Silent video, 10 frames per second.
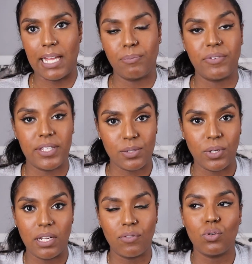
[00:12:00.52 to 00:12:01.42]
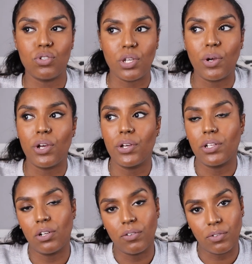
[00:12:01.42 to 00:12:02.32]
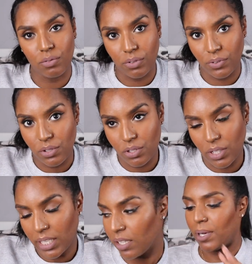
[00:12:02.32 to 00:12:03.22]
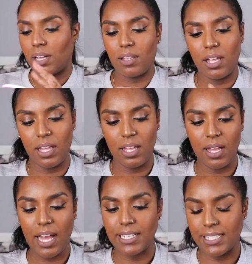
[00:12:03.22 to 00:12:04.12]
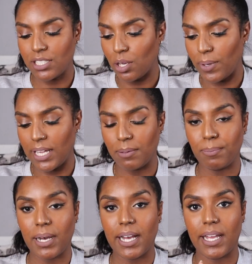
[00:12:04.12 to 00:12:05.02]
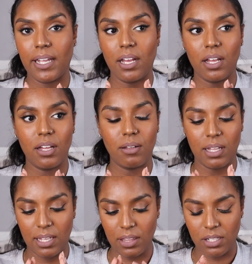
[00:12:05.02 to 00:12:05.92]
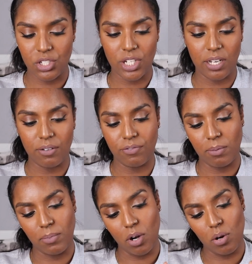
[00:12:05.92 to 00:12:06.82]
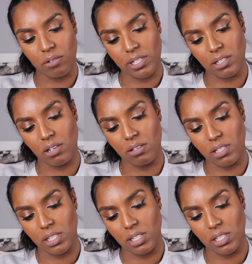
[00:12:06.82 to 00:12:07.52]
And with this one, I've also heard a lot of good reviews on it. But I did go ahead and buy another gel from ORS Curls